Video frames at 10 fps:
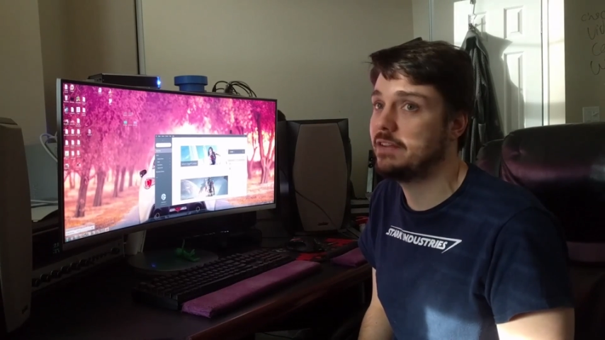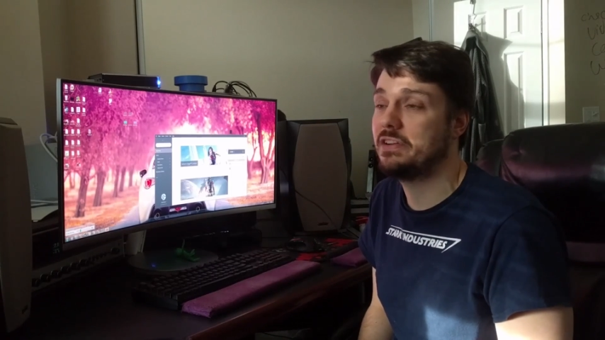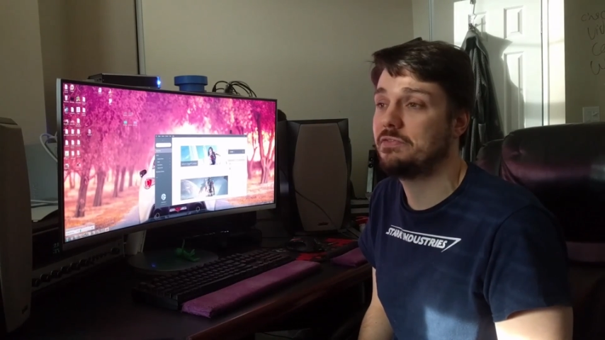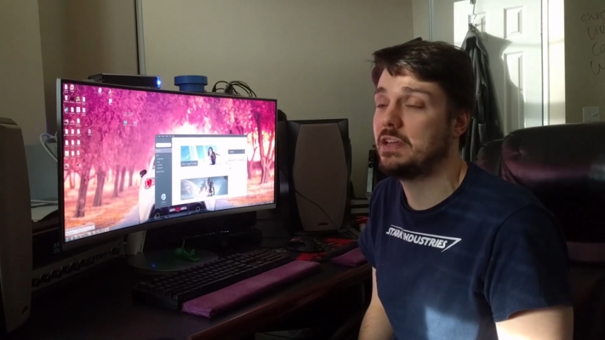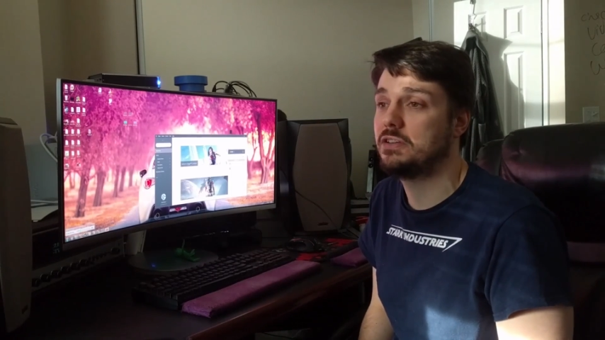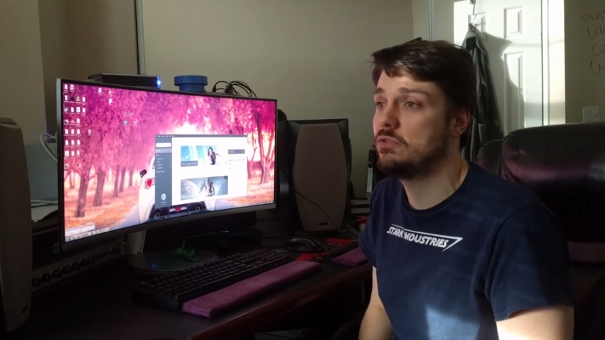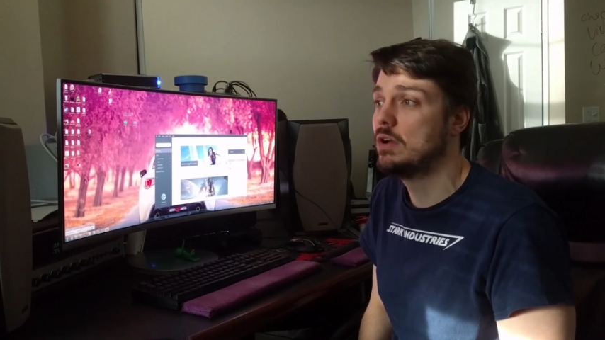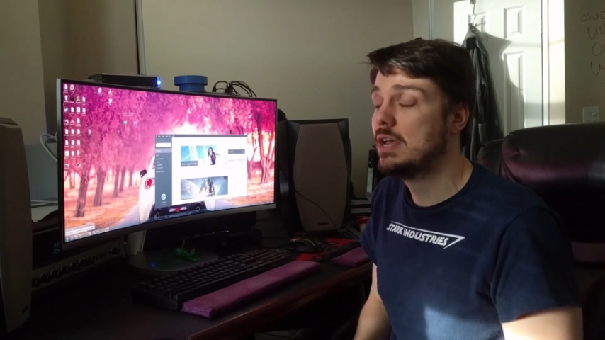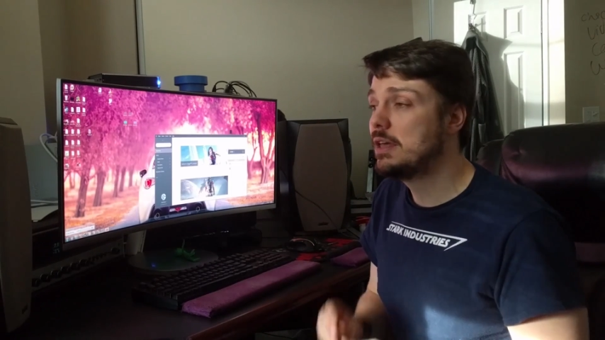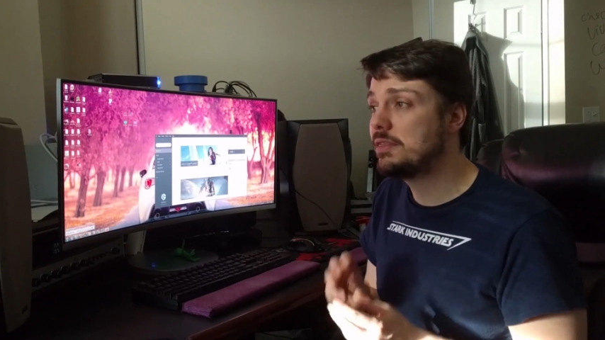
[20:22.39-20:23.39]
And even if they
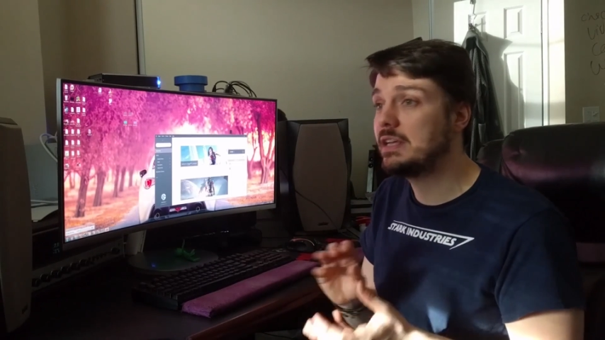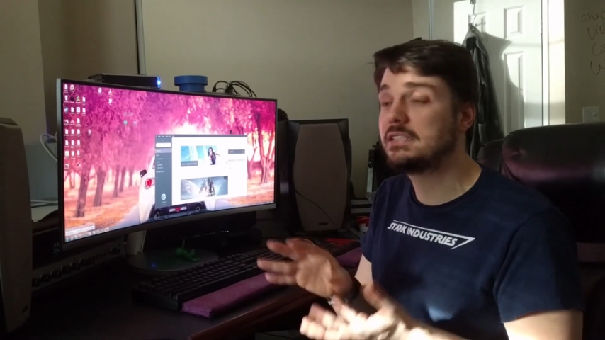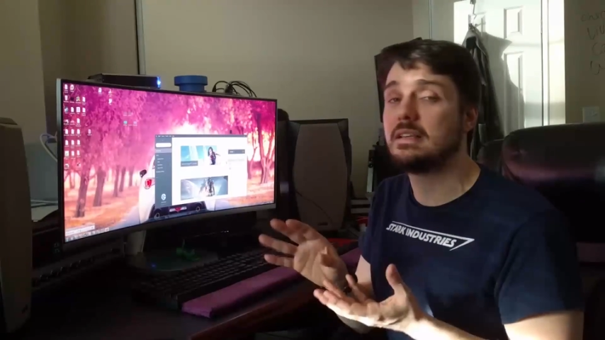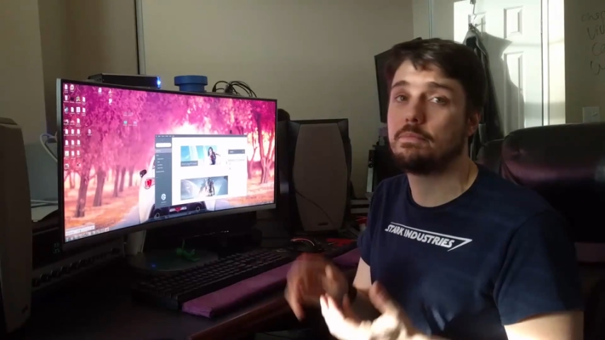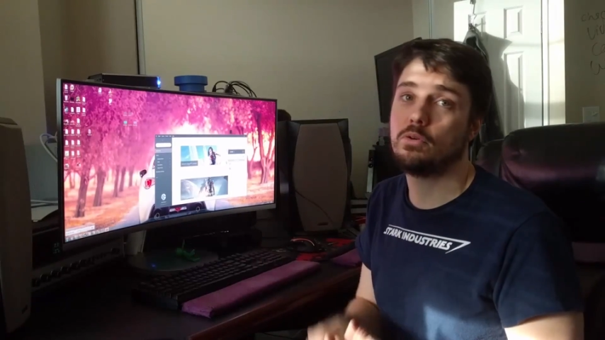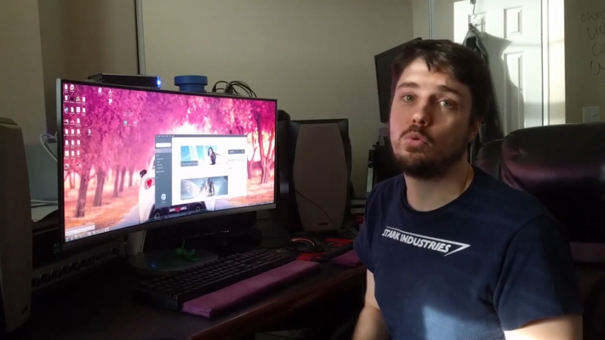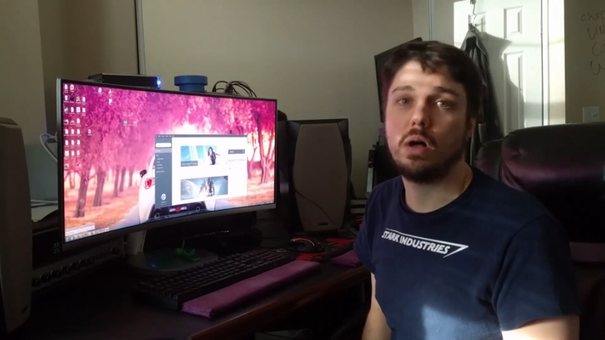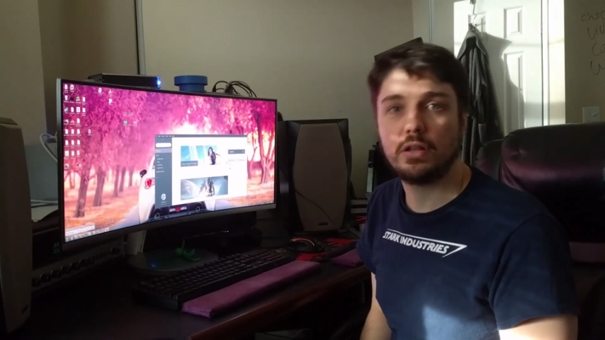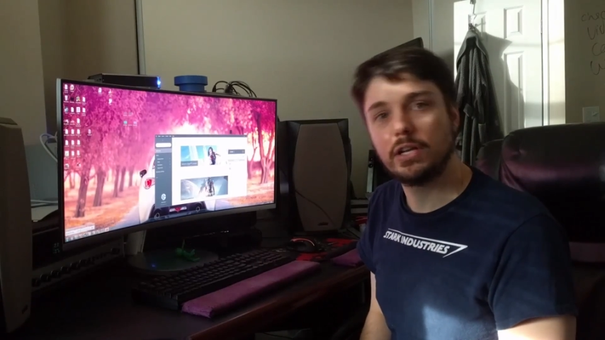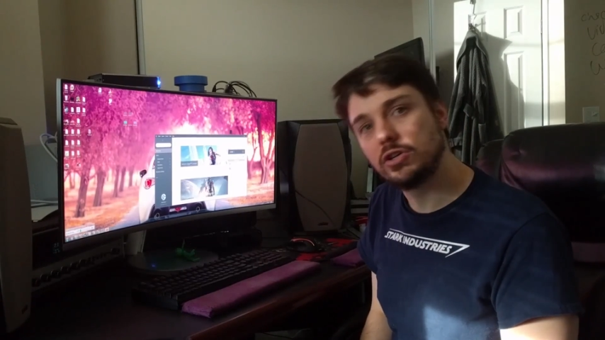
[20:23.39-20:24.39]
do, things slip through
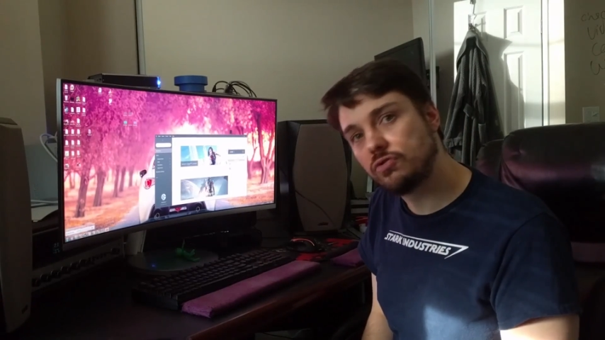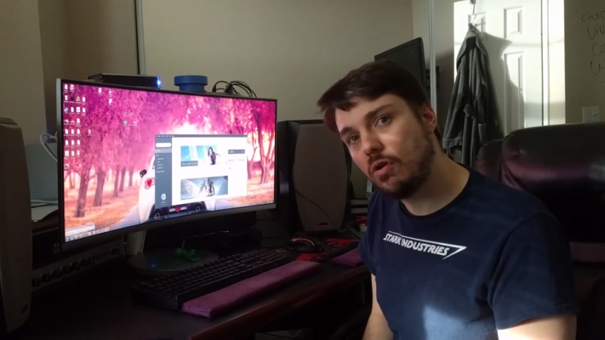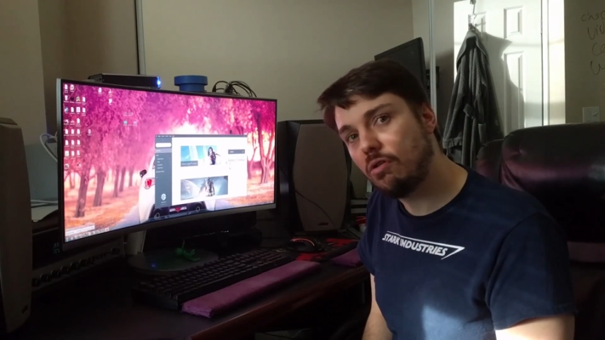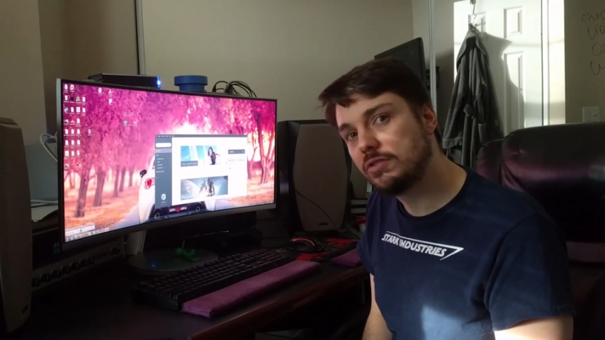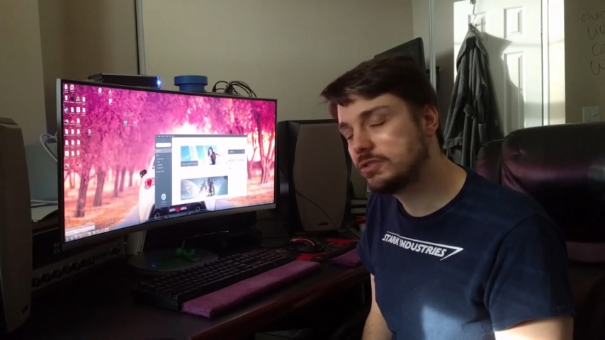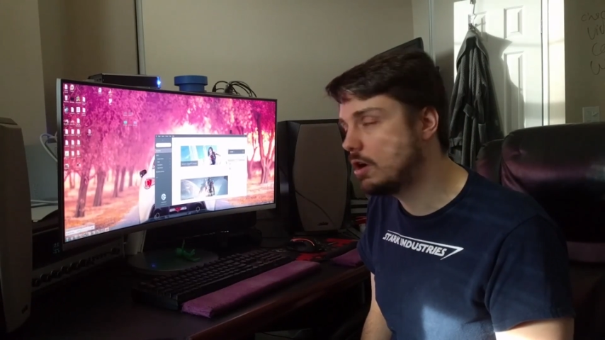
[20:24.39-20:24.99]
quality control.